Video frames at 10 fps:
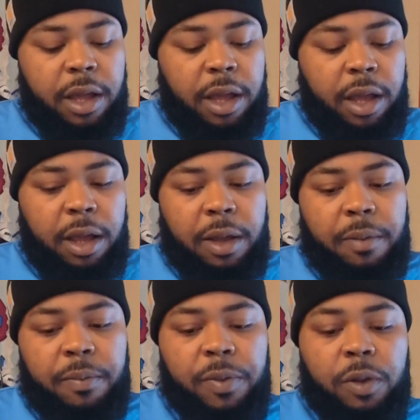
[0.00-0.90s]

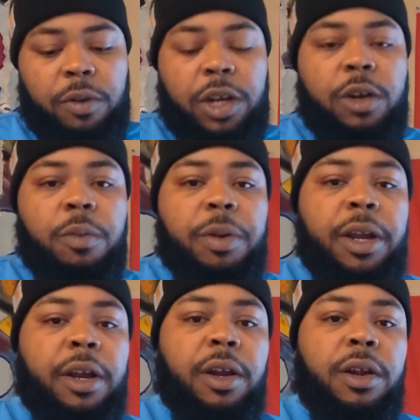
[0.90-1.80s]
The original
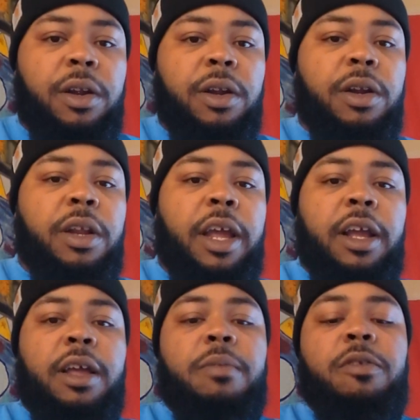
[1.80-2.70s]
pair that
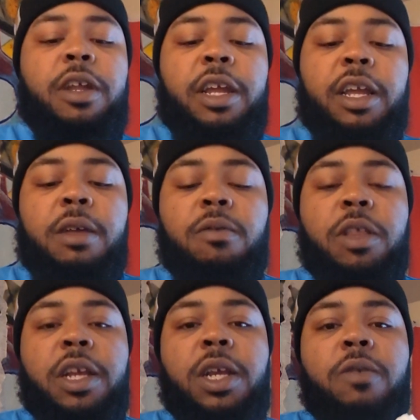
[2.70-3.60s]
comes in it comes with
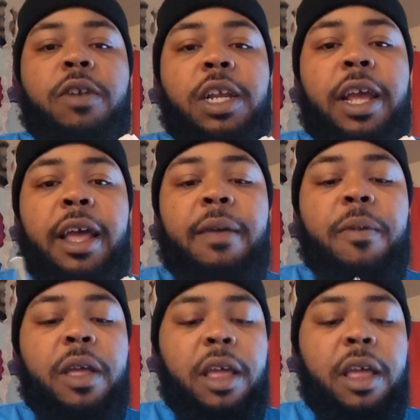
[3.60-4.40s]
the silver tab.